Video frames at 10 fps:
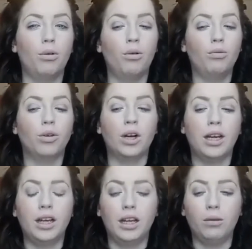
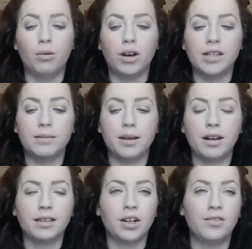overly worried about
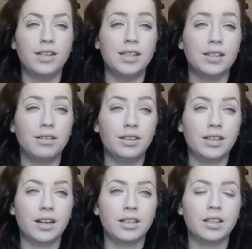Oscar if he didn't have his
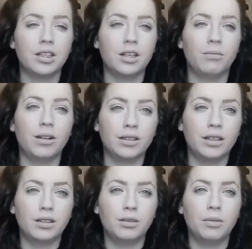heart condition. He
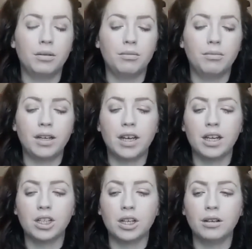wasn't on so many
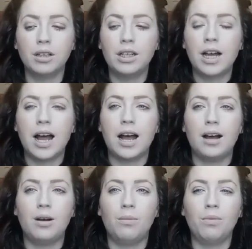medication.
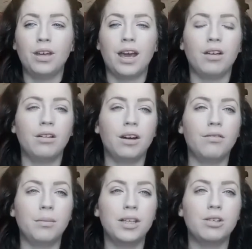But yeah, you can
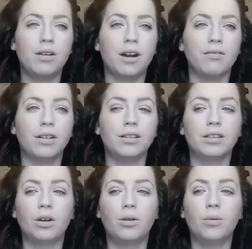never be too careful.
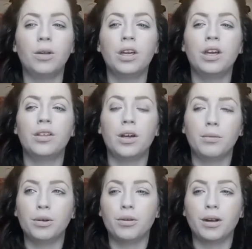So they're
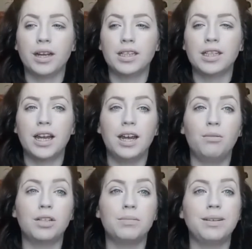both going in today,
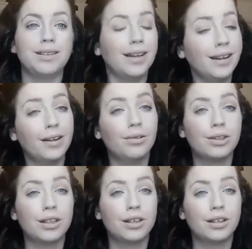which means I can go
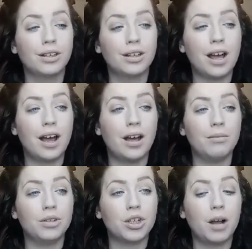to
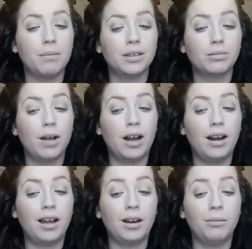the shop as
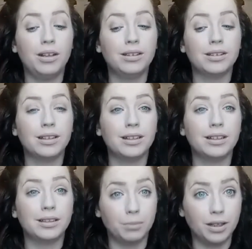well. And it means I can
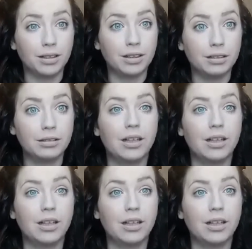get some milk